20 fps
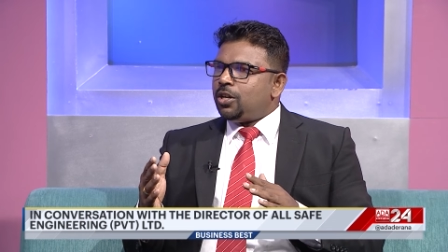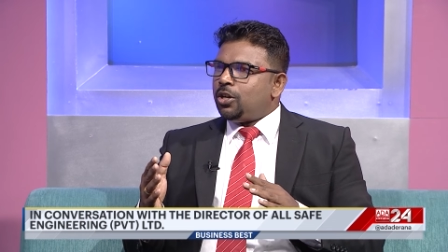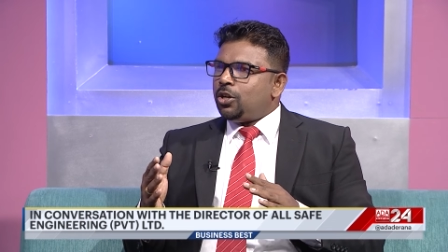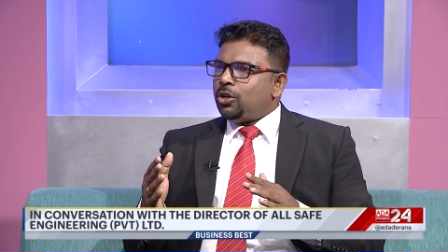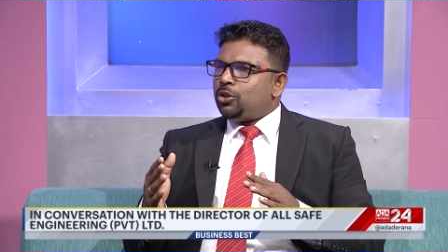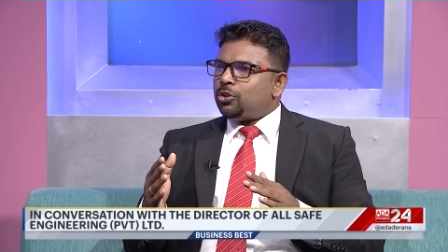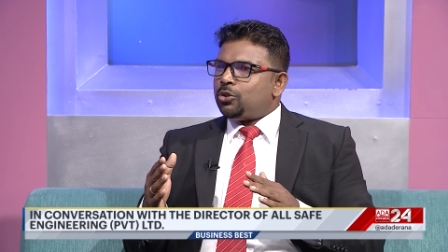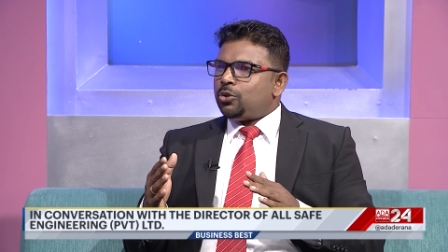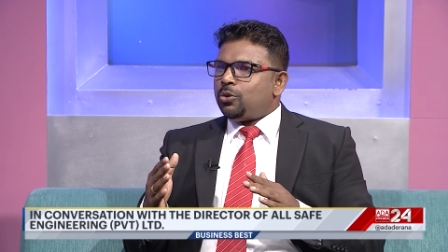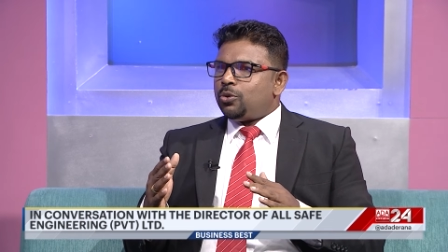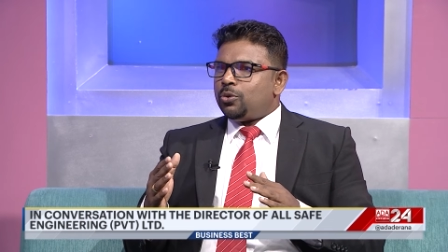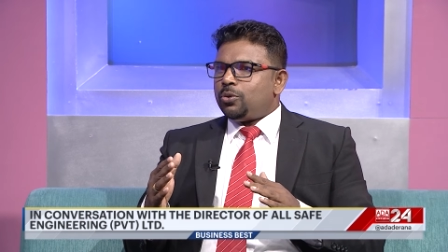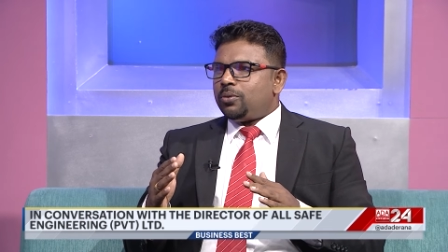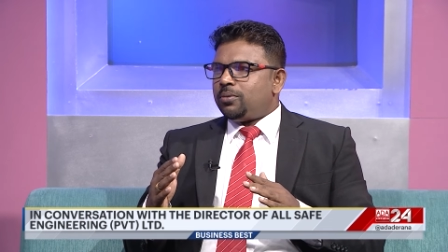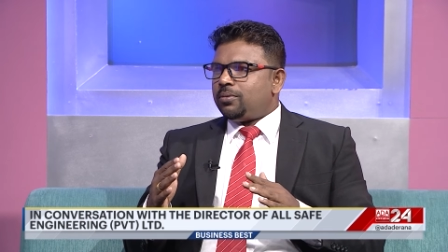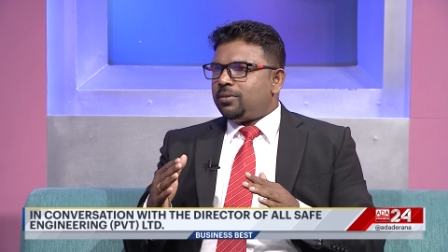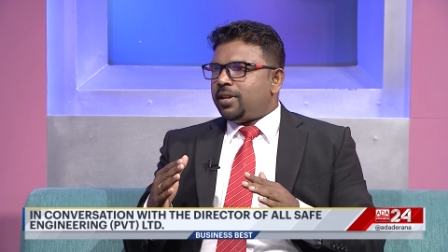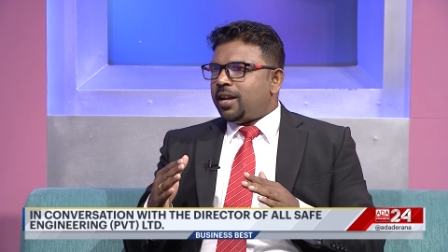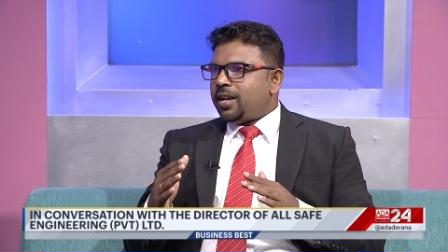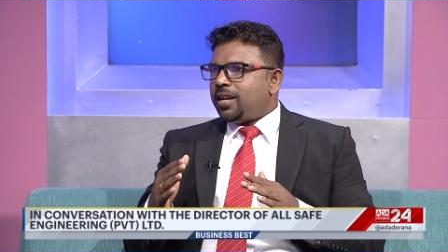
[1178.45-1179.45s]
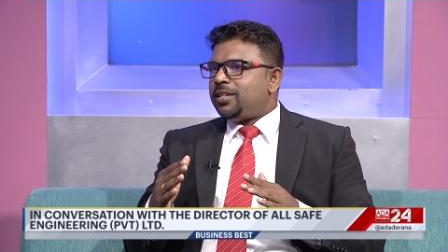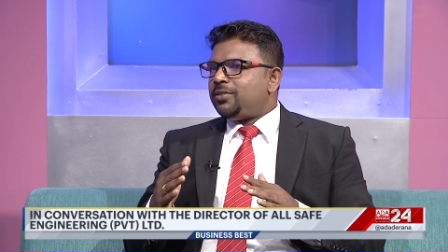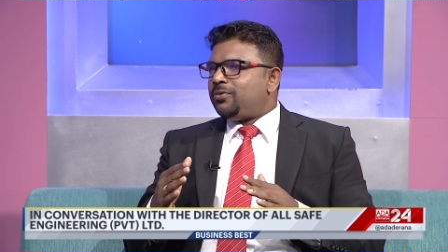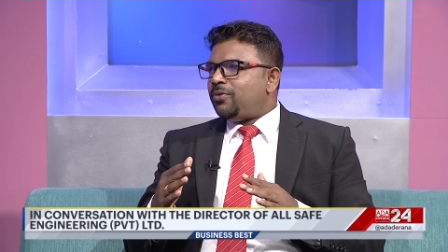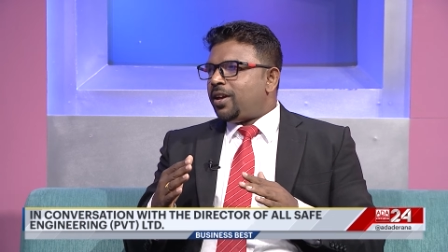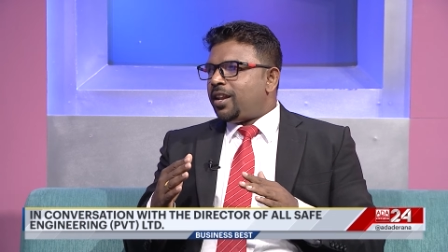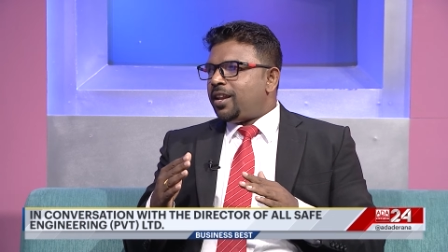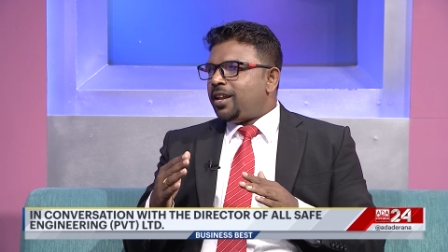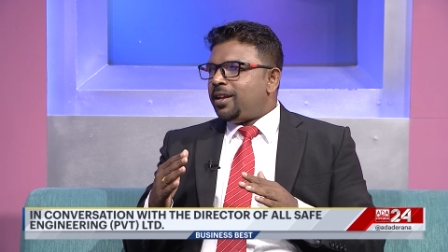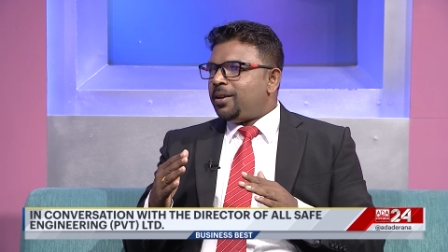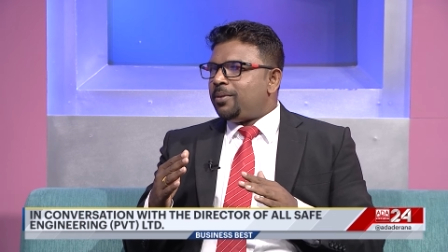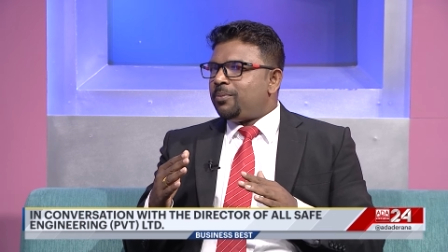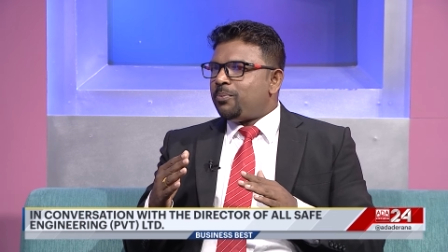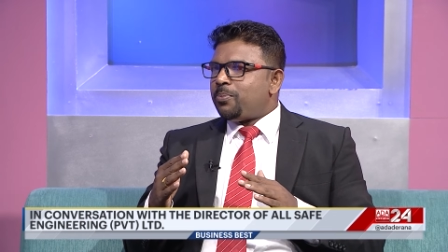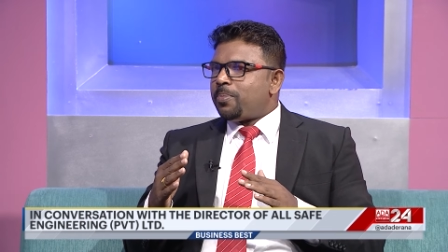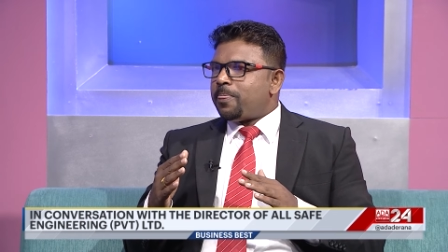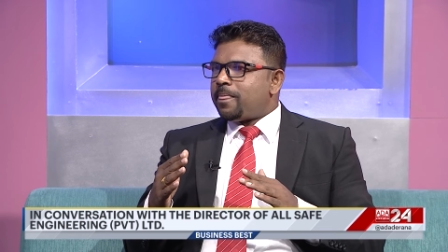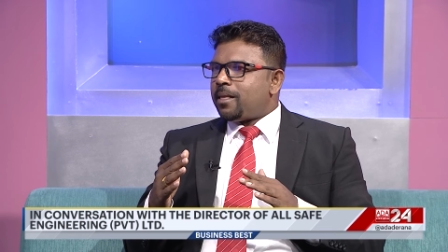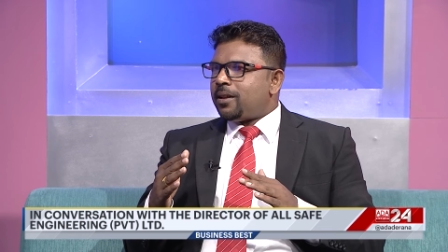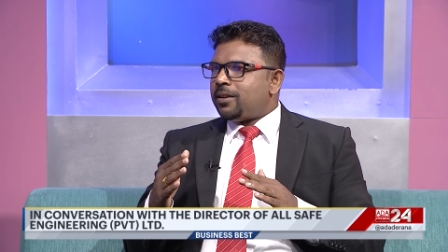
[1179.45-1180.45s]
Ooh. So that is very
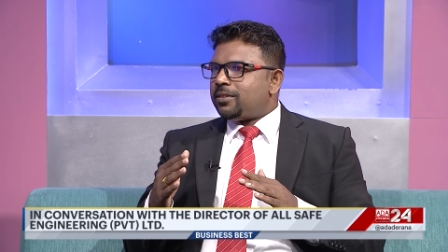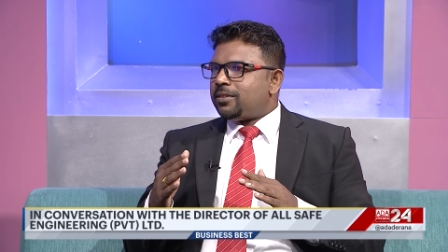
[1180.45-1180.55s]
structure of